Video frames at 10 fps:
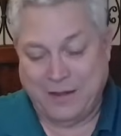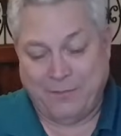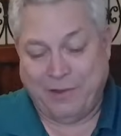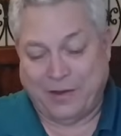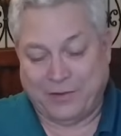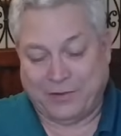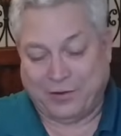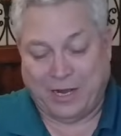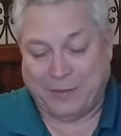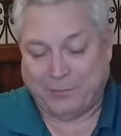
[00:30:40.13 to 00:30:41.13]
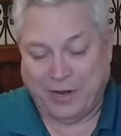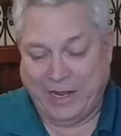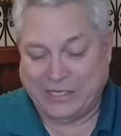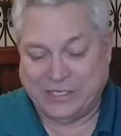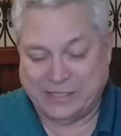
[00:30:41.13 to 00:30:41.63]
beyond our
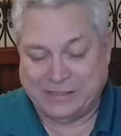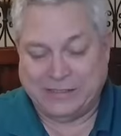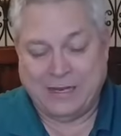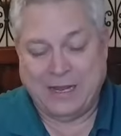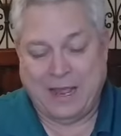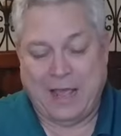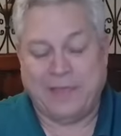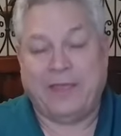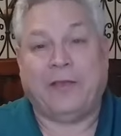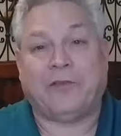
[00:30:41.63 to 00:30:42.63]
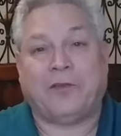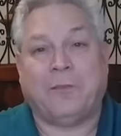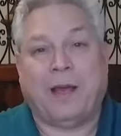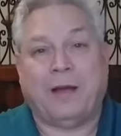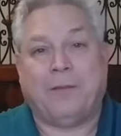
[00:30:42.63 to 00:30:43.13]
comprehensions and things are
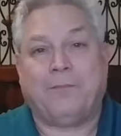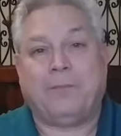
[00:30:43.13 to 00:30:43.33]
about,